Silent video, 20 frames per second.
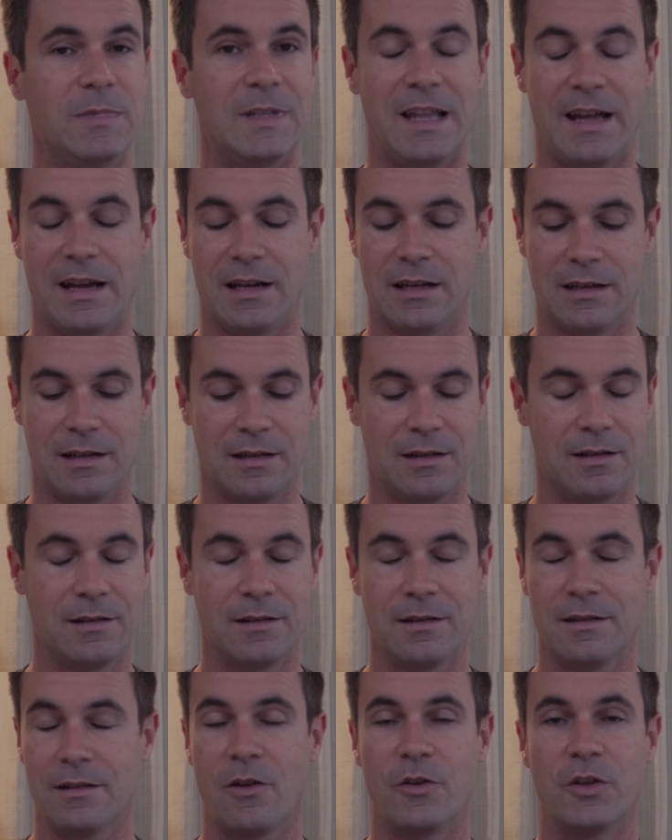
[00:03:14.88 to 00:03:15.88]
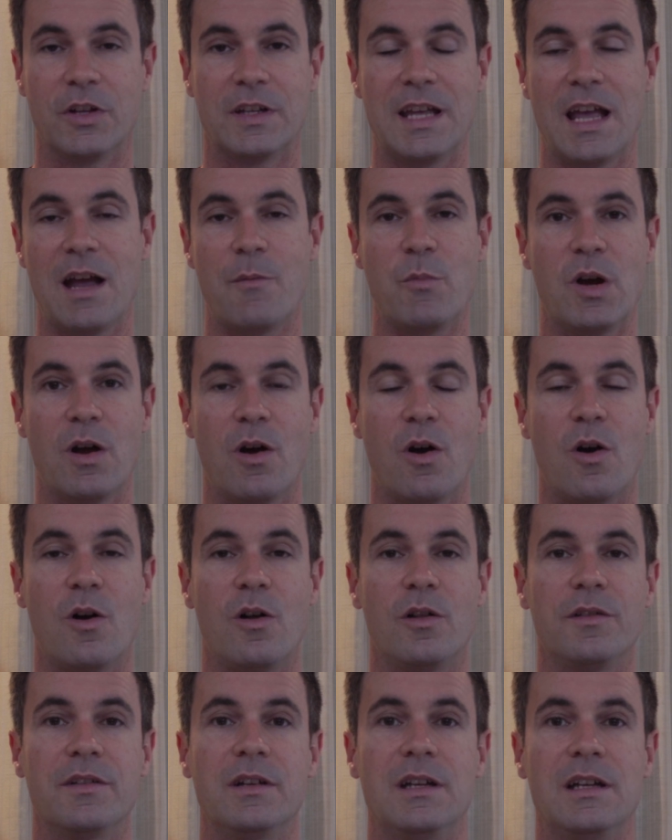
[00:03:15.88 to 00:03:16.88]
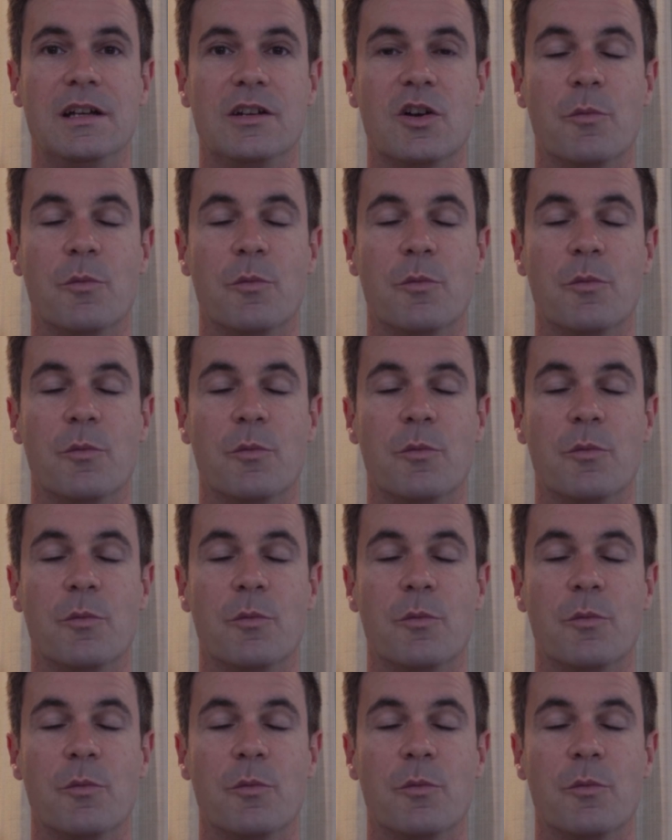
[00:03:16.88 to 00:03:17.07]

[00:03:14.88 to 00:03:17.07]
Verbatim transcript: like on the camera all the